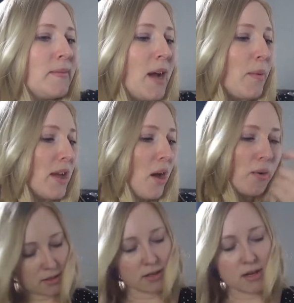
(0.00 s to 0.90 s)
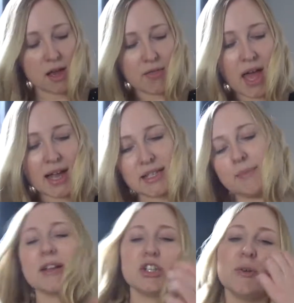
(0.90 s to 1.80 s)
There we go. Another
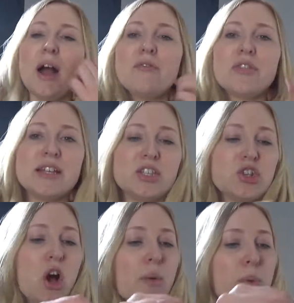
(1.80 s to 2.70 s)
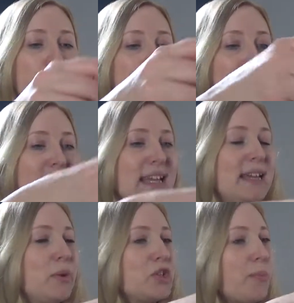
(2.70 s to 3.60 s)
item. I do have this top already, which I